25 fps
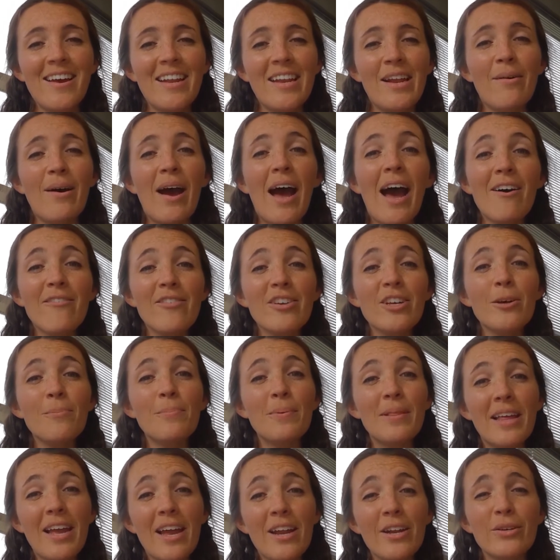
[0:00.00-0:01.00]
Now, having a
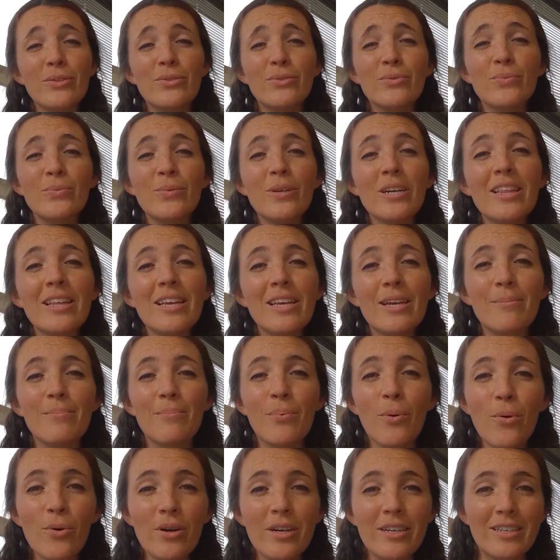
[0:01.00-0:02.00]
plan is really
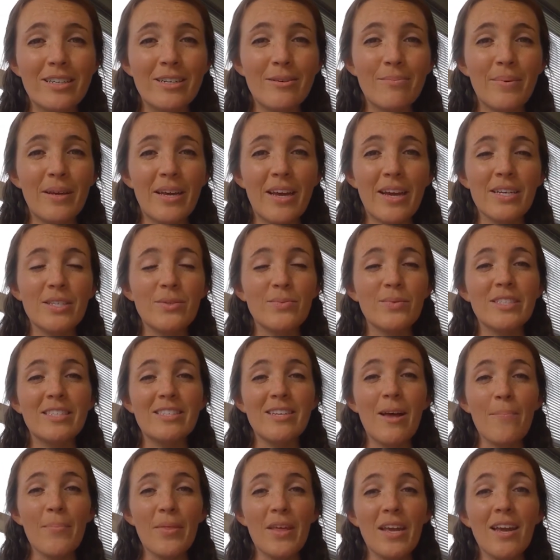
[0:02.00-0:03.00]
important because when
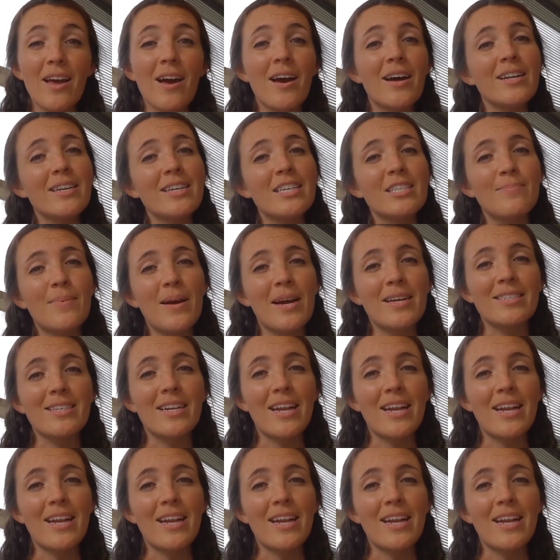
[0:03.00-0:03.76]
something unexpected